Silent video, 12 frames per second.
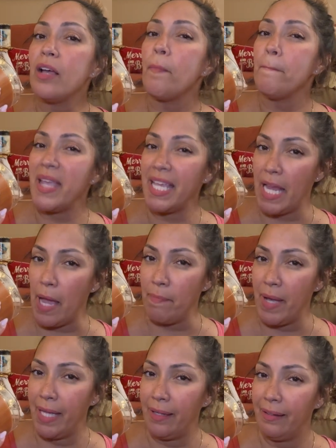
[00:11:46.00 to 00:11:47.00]

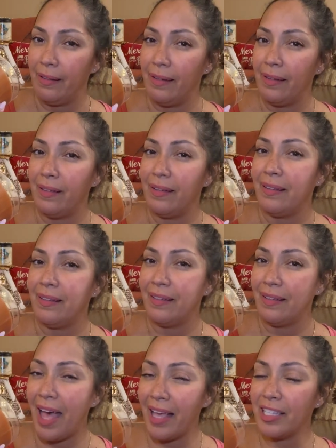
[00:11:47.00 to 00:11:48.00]
medium.
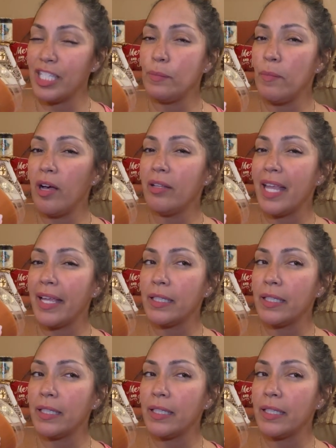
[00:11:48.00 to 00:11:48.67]
I could smell